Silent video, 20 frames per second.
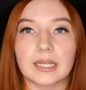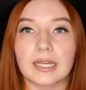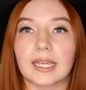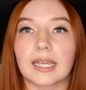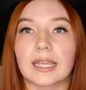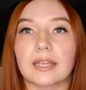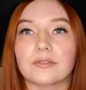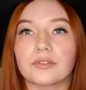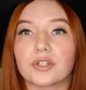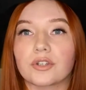It
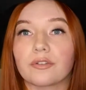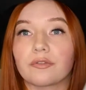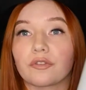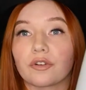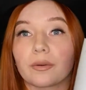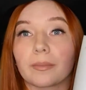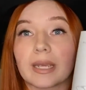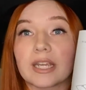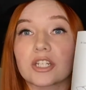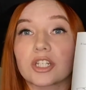gives you
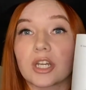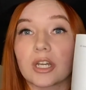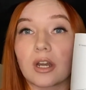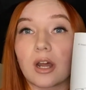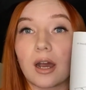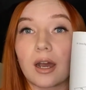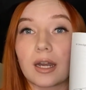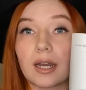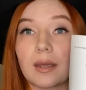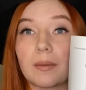information
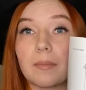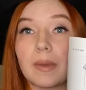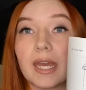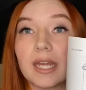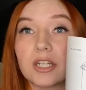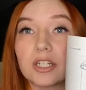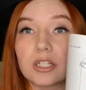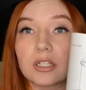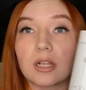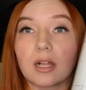on
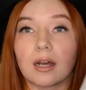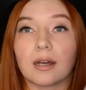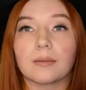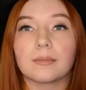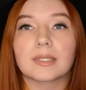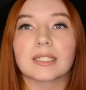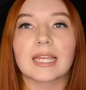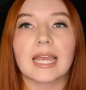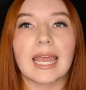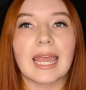
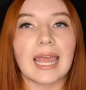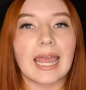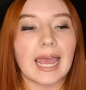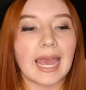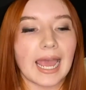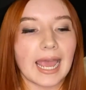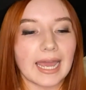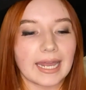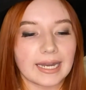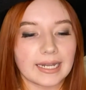pendulums,
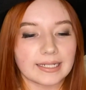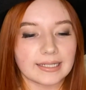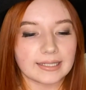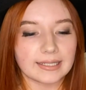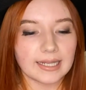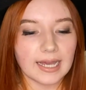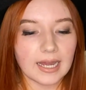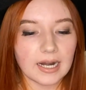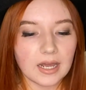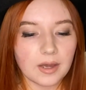and it's
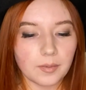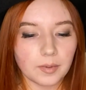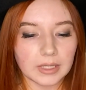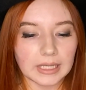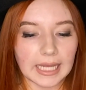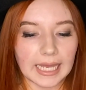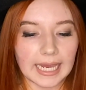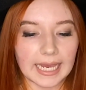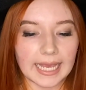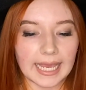set up
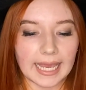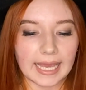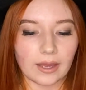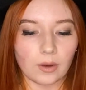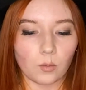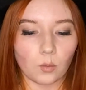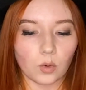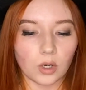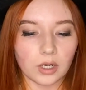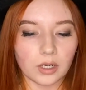like a
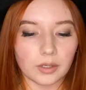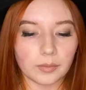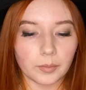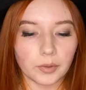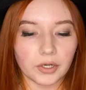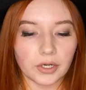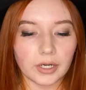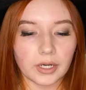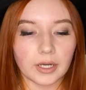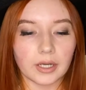
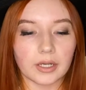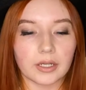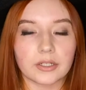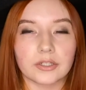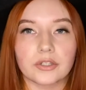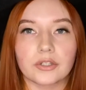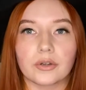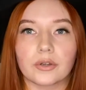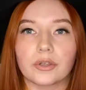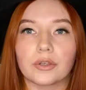workbook.
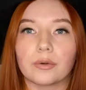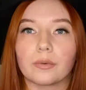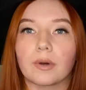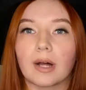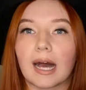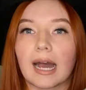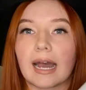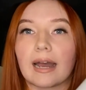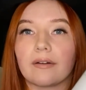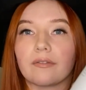So you will
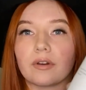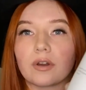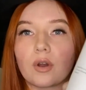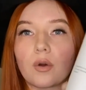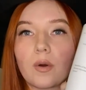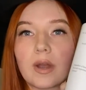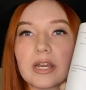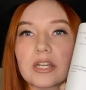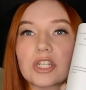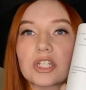have
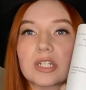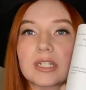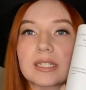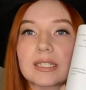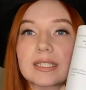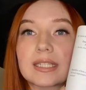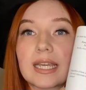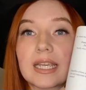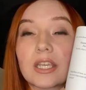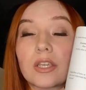
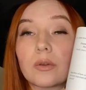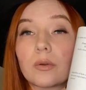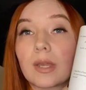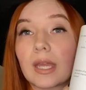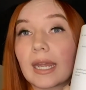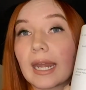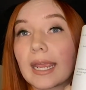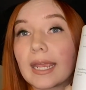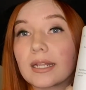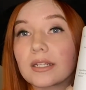questions that you
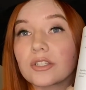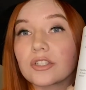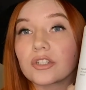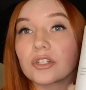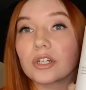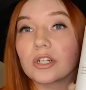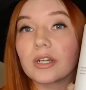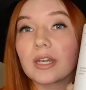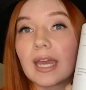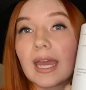can
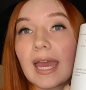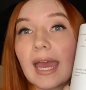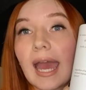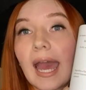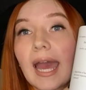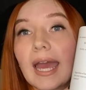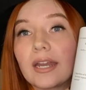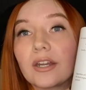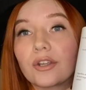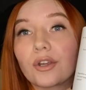answer
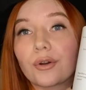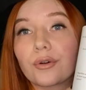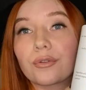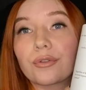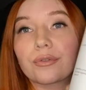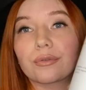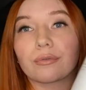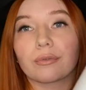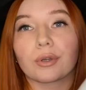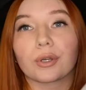and go
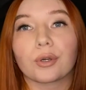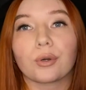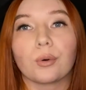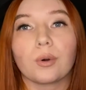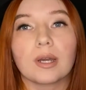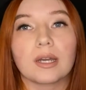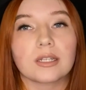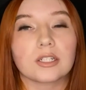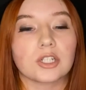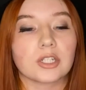
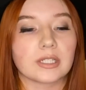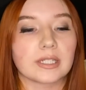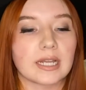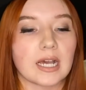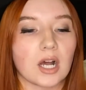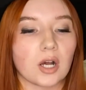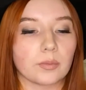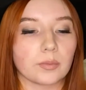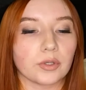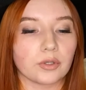through just to
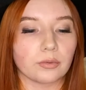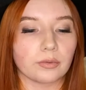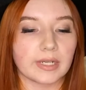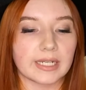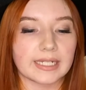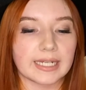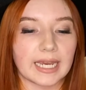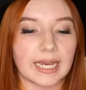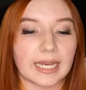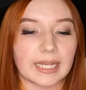help you
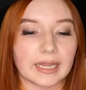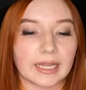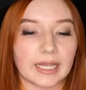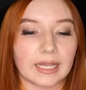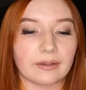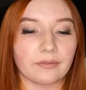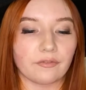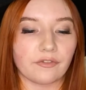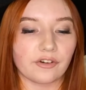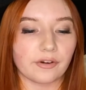retain the
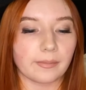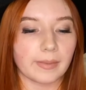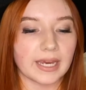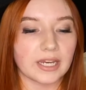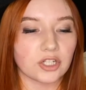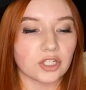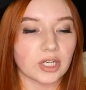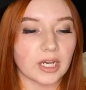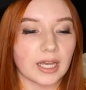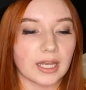
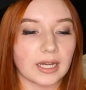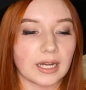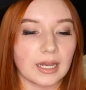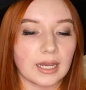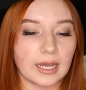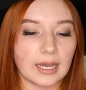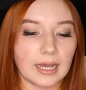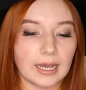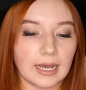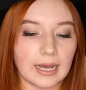information.
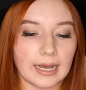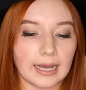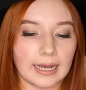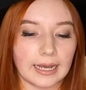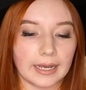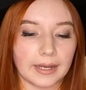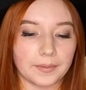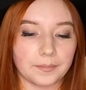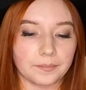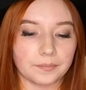
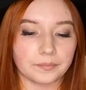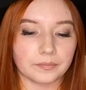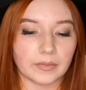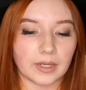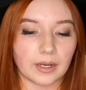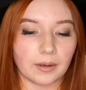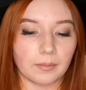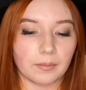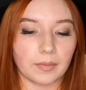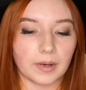
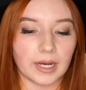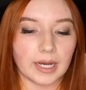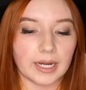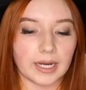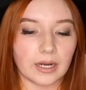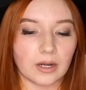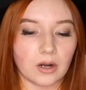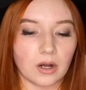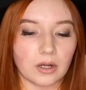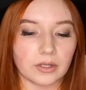But
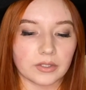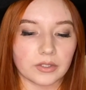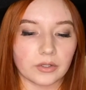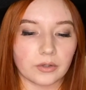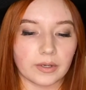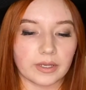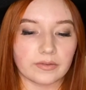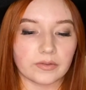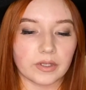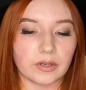it also
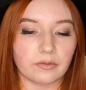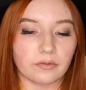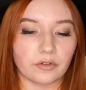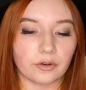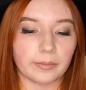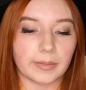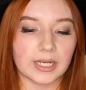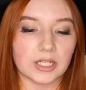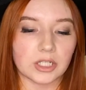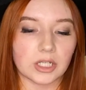gives you
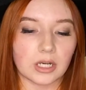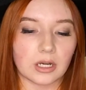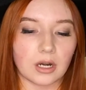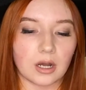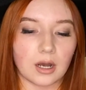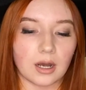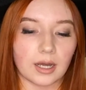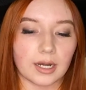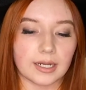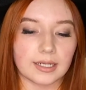information
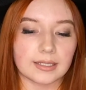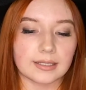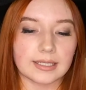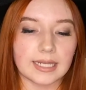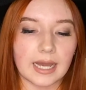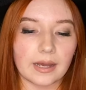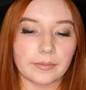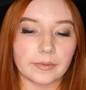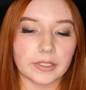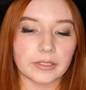on
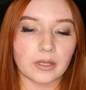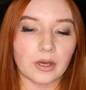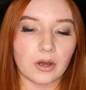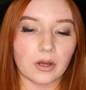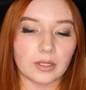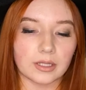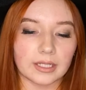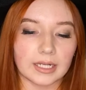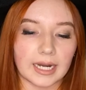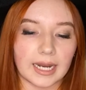Sabbath
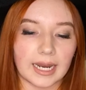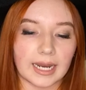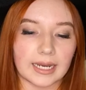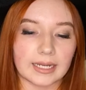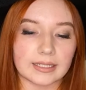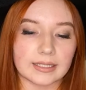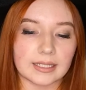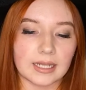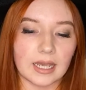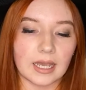
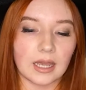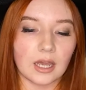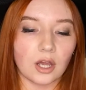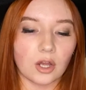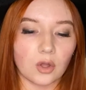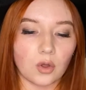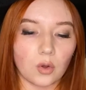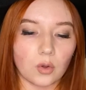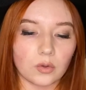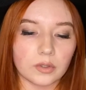holidays,
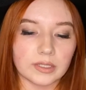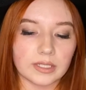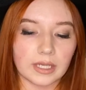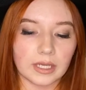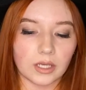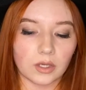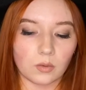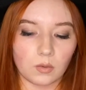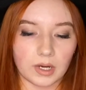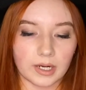goals that
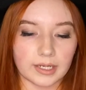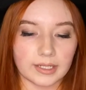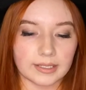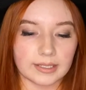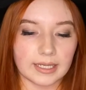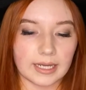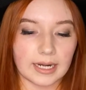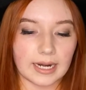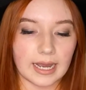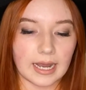you want to
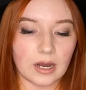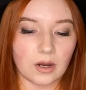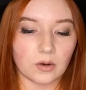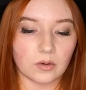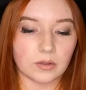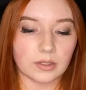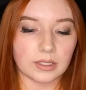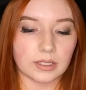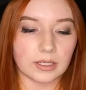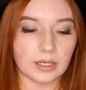set
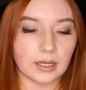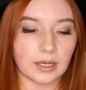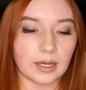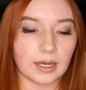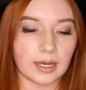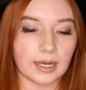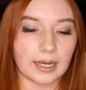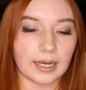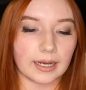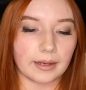out.
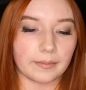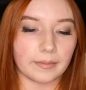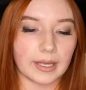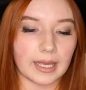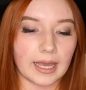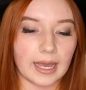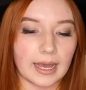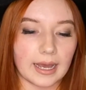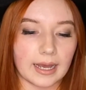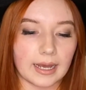It
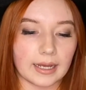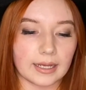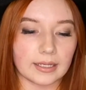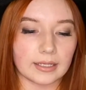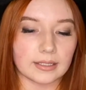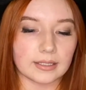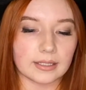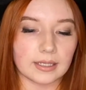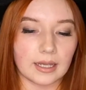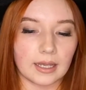
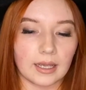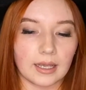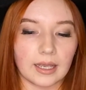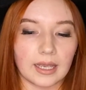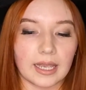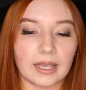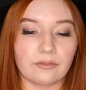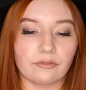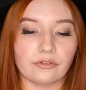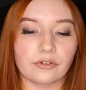has
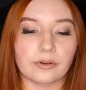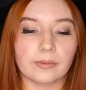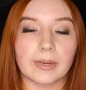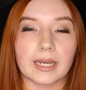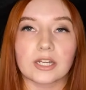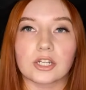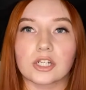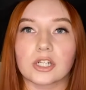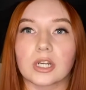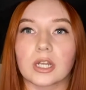
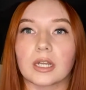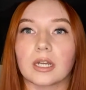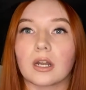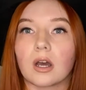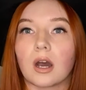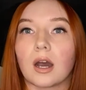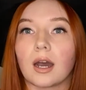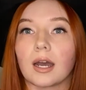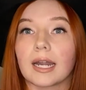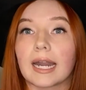information
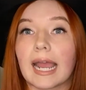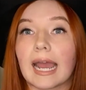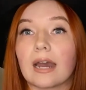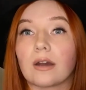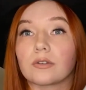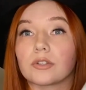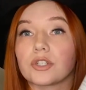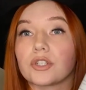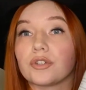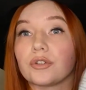on
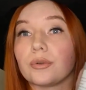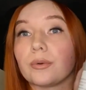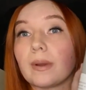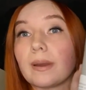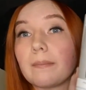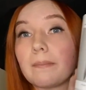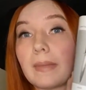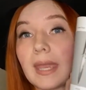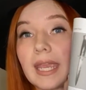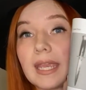how to
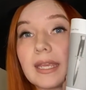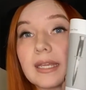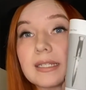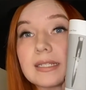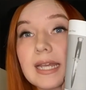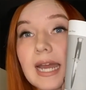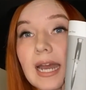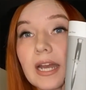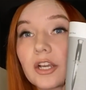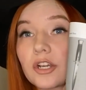make
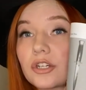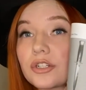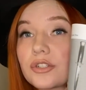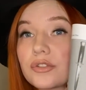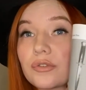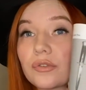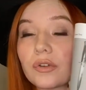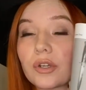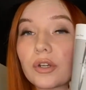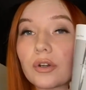daggers
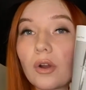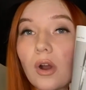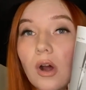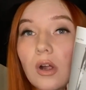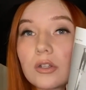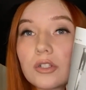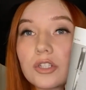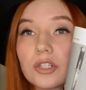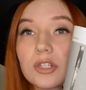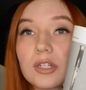for your
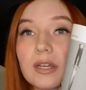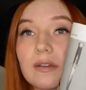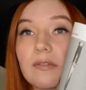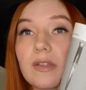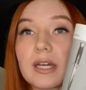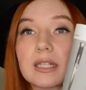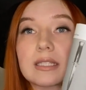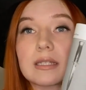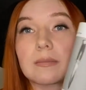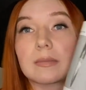altar if
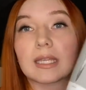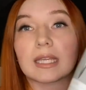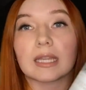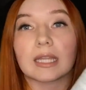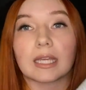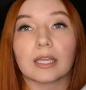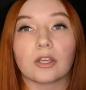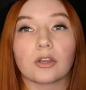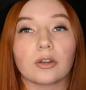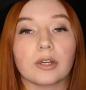that's something
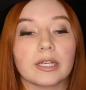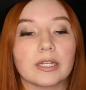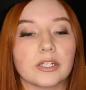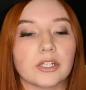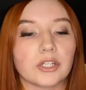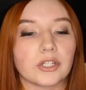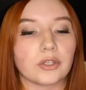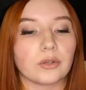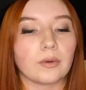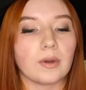that you're
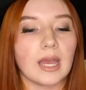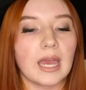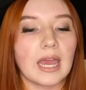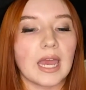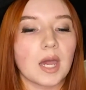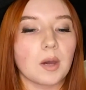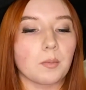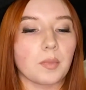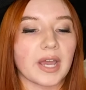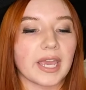into,
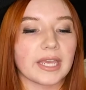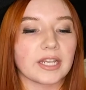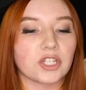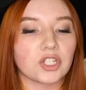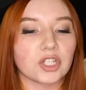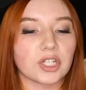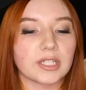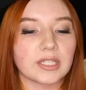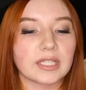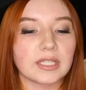but it's
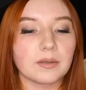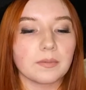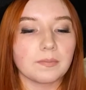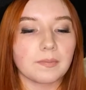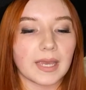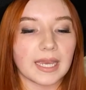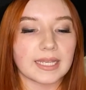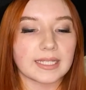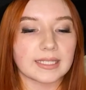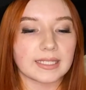just the
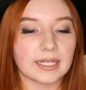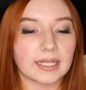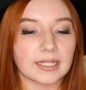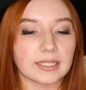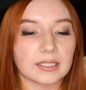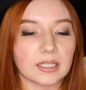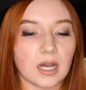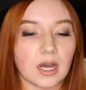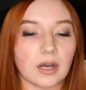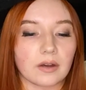
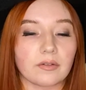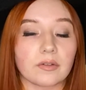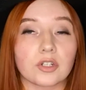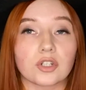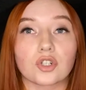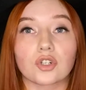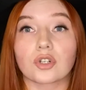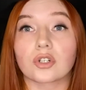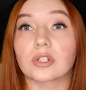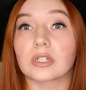basics of
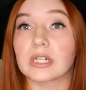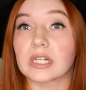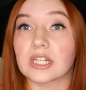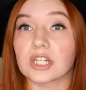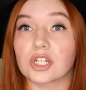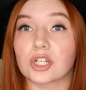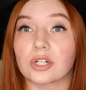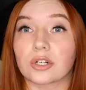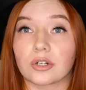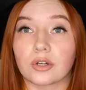
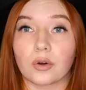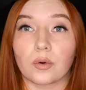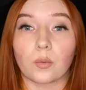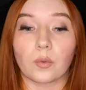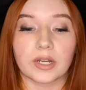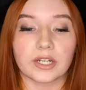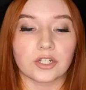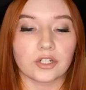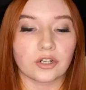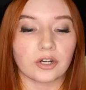traditional
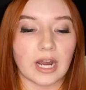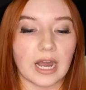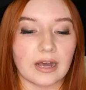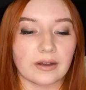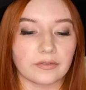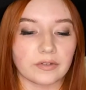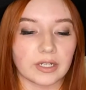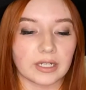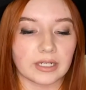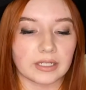
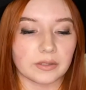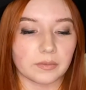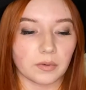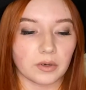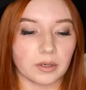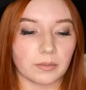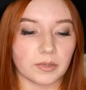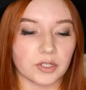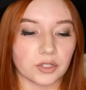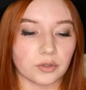witchcraft is
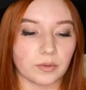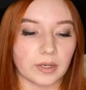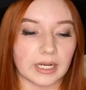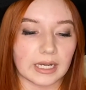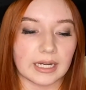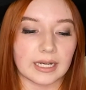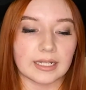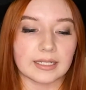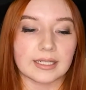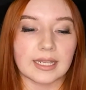pretty much what
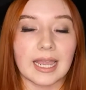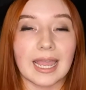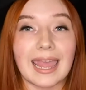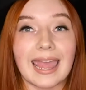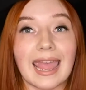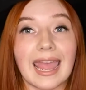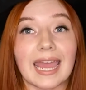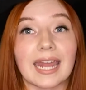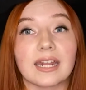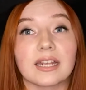it is.
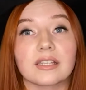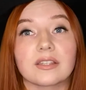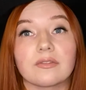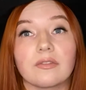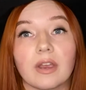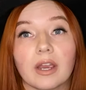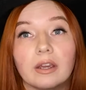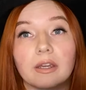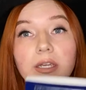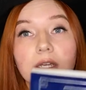It is
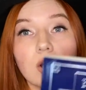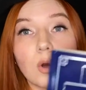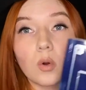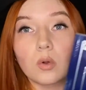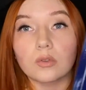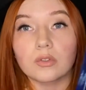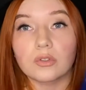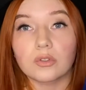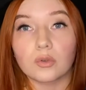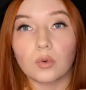very
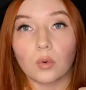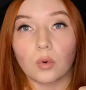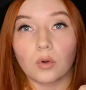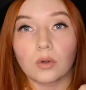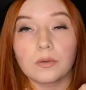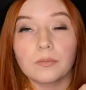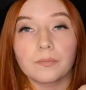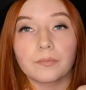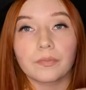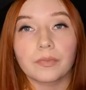old
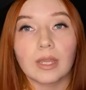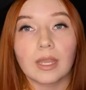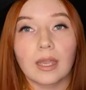school.